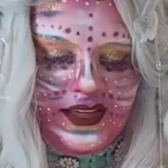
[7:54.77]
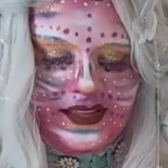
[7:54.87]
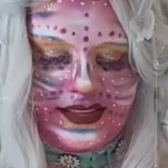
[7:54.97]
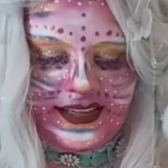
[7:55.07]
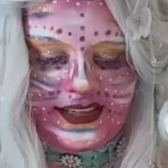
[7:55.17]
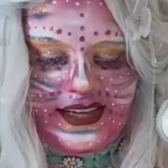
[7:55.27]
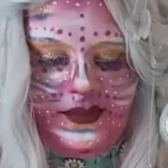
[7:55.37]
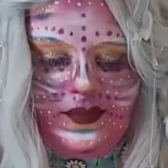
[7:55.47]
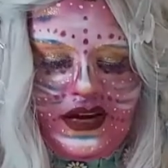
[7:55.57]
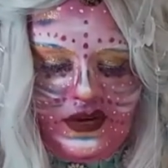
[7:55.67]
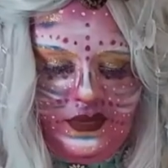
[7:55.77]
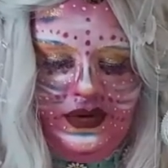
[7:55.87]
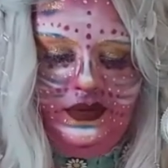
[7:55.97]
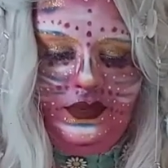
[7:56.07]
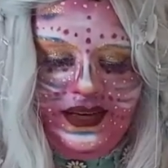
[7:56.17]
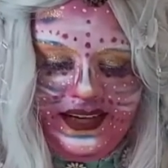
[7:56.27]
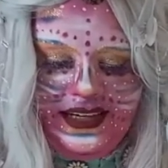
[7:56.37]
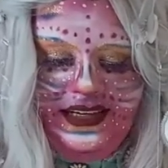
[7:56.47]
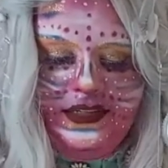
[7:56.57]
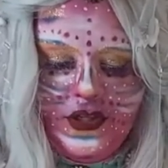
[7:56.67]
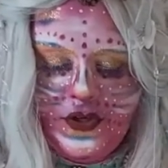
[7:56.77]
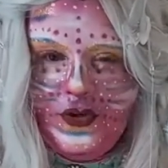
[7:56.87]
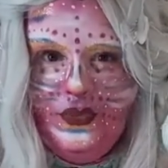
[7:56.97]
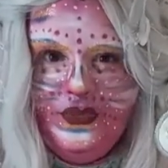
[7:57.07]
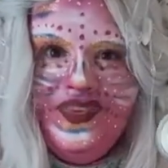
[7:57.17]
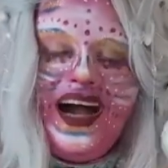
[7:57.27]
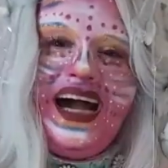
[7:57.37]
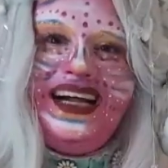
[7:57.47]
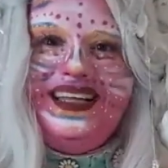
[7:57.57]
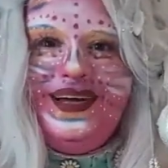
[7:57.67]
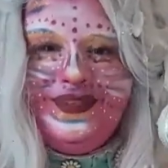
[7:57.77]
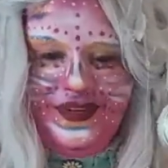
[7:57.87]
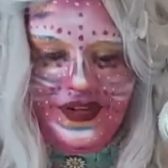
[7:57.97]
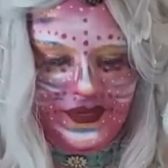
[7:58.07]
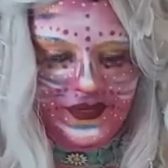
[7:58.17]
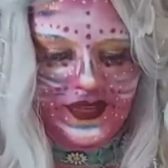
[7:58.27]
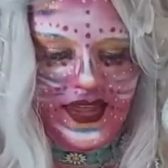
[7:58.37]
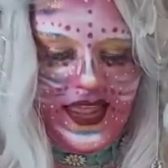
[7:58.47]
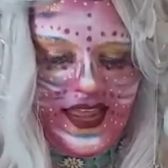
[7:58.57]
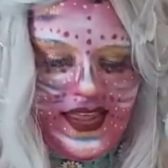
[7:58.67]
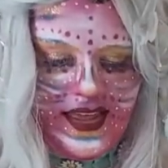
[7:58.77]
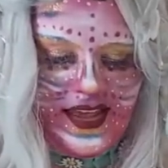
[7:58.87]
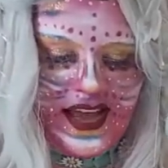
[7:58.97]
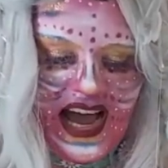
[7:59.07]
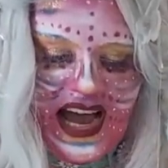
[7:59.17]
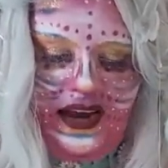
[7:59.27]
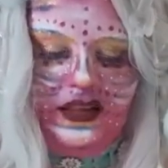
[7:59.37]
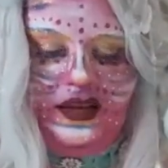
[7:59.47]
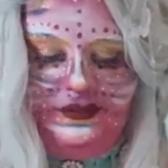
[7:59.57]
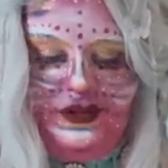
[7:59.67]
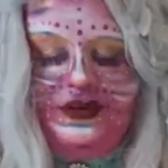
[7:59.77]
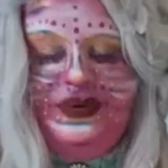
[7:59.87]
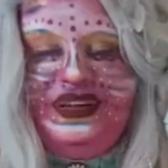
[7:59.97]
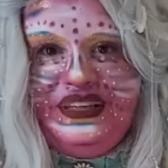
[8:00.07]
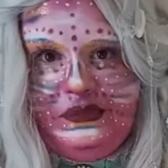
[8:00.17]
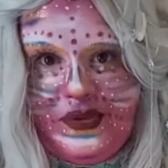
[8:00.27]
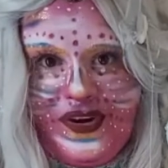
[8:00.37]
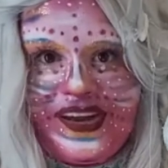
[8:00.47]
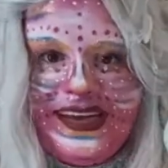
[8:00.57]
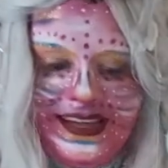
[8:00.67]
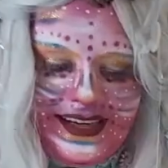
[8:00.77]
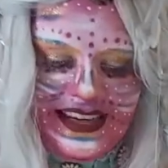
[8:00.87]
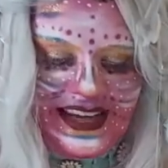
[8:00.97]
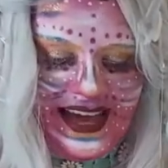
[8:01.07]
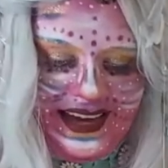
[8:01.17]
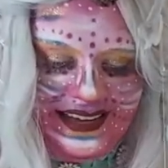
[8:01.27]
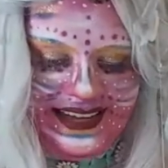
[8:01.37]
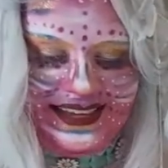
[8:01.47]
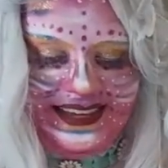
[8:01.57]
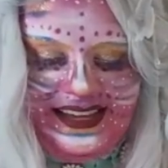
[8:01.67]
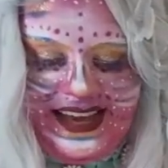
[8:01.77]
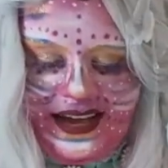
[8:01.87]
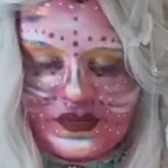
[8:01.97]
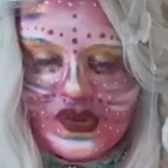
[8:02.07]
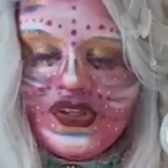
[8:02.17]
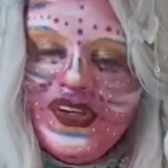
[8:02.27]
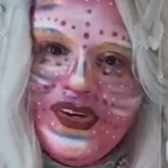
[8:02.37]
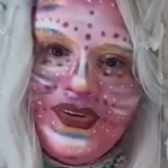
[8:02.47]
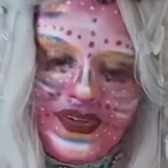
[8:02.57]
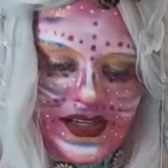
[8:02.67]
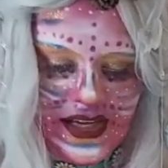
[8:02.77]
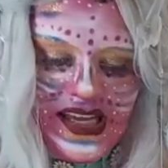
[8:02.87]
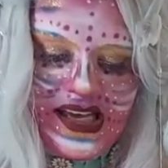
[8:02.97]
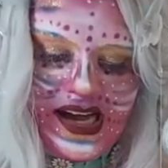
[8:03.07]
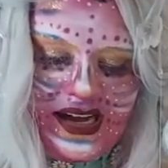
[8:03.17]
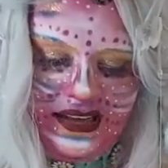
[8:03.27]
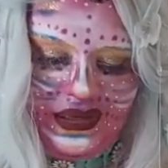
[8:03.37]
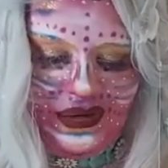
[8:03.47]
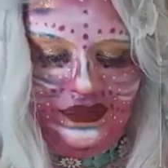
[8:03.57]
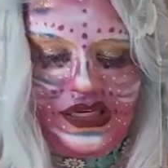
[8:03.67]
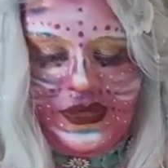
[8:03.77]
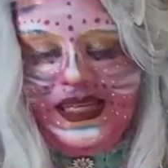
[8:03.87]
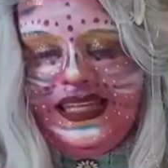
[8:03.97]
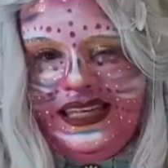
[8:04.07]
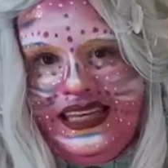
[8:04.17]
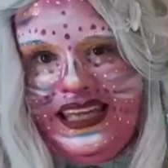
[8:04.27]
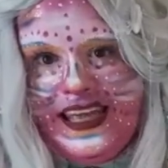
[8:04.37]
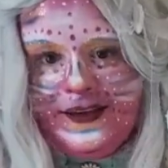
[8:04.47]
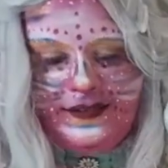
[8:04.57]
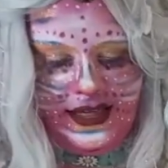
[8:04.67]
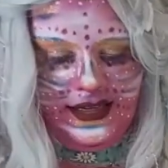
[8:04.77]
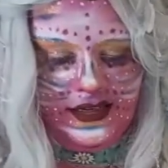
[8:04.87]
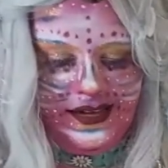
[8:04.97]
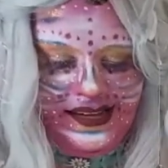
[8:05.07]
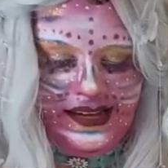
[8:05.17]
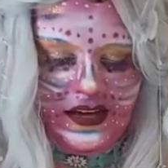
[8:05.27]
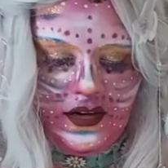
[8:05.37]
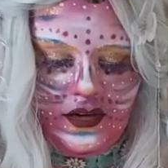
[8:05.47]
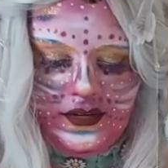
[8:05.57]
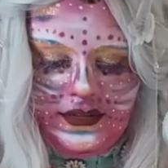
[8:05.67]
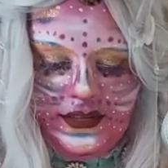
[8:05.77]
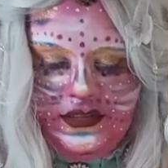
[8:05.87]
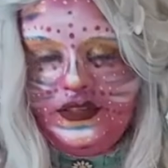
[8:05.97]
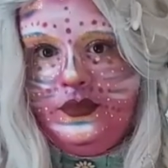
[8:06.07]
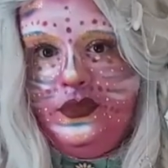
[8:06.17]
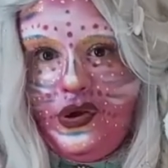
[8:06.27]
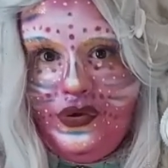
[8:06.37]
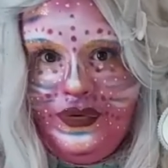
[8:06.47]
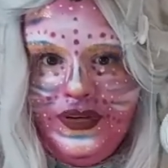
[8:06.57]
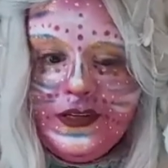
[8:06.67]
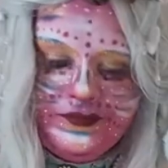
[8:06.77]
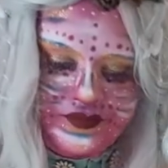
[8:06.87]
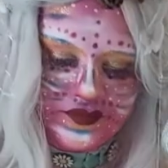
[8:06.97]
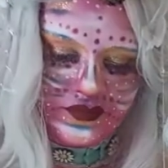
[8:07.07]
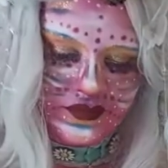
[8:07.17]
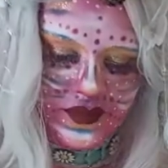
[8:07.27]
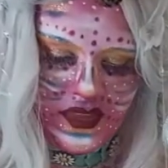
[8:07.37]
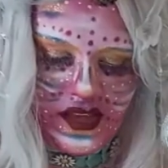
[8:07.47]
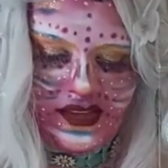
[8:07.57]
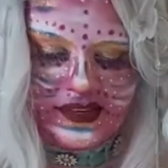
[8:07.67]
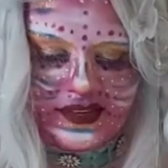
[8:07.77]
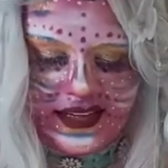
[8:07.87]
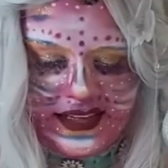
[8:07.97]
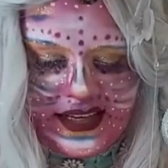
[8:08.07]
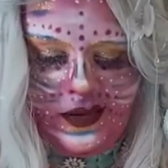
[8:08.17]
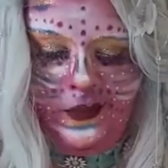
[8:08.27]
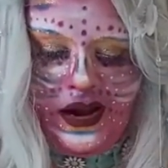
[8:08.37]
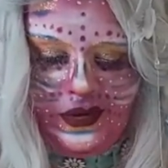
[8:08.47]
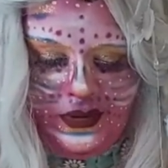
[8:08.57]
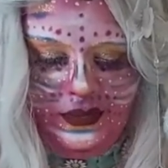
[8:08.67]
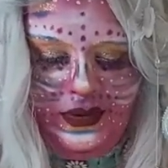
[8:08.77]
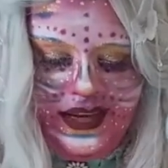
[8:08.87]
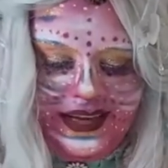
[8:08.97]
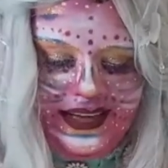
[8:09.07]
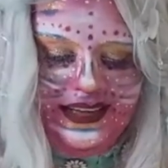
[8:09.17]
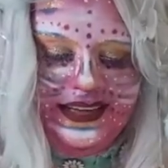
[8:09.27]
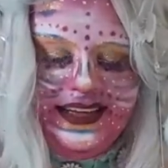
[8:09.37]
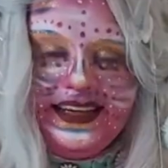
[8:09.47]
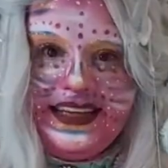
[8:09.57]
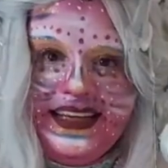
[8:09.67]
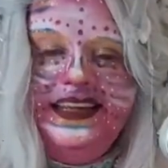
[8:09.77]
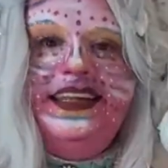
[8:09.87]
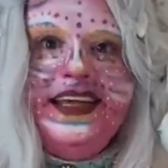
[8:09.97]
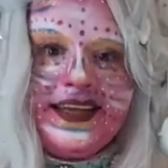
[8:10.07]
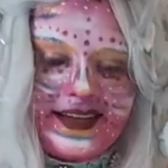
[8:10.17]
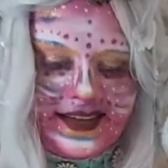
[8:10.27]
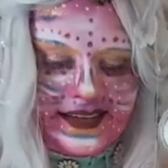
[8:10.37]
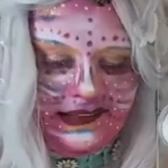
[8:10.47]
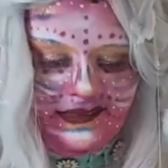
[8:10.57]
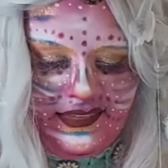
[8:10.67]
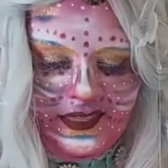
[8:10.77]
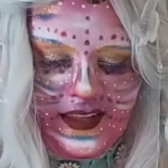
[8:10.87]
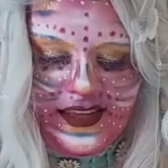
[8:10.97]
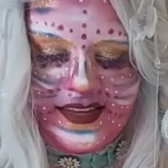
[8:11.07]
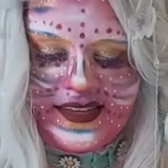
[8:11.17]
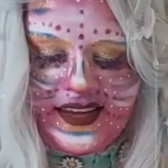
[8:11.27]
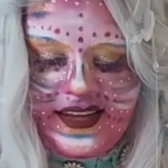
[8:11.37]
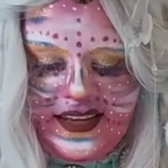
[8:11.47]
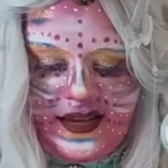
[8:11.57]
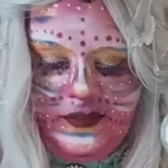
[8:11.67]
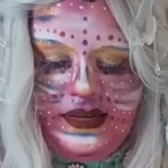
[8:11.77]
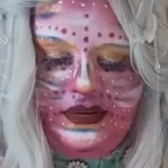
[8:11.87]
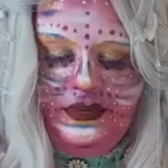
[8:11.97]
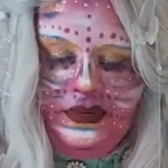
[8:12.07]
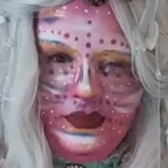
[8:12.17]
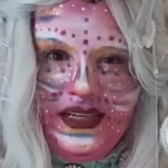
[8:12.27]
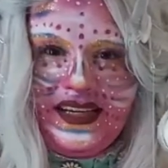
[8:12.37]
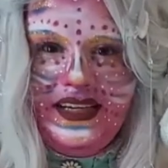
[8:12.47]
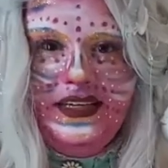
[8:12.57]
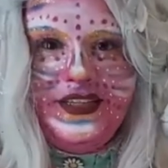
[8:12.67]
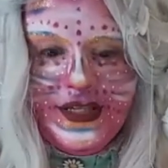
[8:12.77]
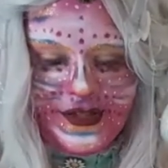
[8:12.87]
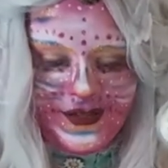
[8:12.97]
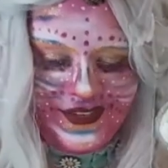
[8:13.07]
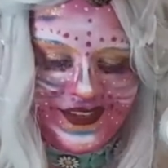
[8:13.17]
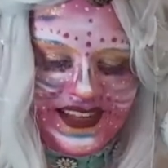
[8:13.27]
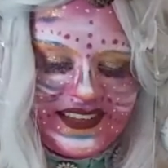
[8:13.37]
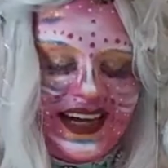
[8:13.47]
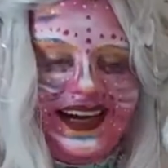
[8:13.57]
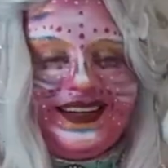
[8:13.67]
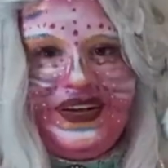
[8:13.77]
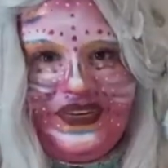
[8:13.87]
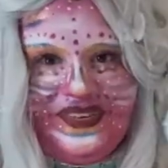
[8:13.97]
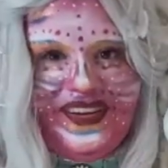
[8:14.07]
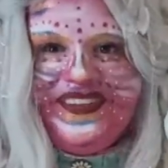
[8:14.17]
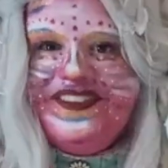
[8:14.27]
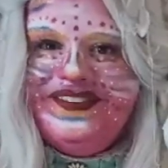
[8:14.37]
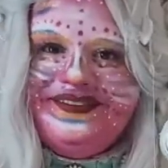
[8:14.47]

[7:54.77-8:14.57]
Skin and Mary Rinky Do, I love you. I love you the morning and in the afternoon. I love you in the evening under the moon. Skin and Mary Rinky Dinky Dink. Skin and Mary Rinky Do, I love you.